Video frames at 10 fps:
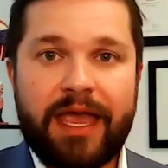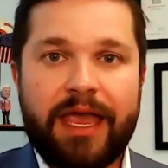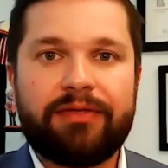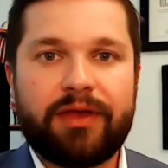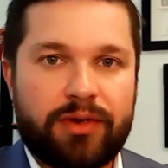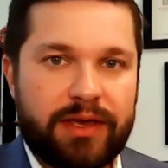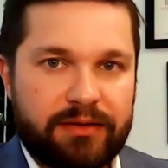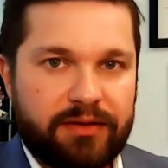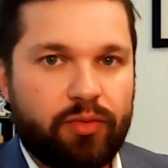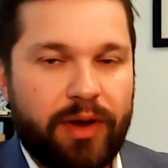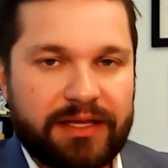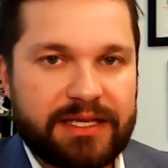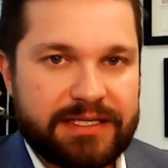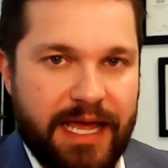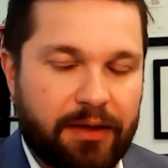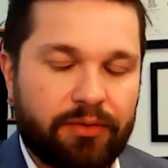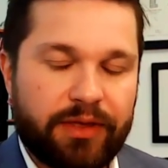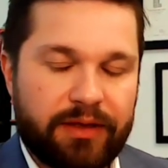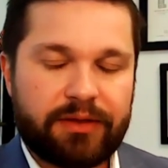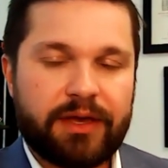And there is a way to tackle
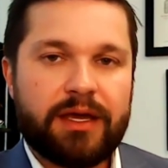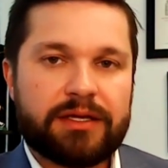this.